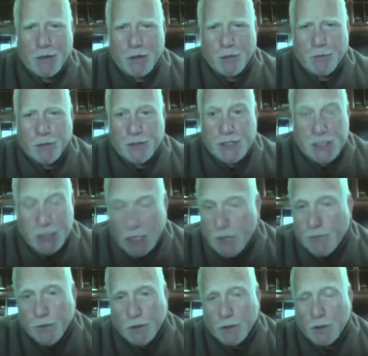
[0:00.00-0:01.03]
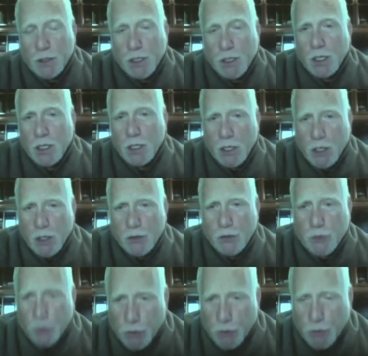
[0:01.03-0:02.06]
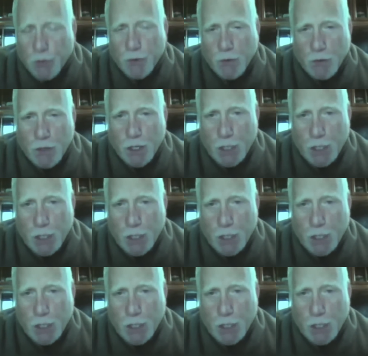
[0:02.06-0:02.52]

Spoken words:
But Steven knew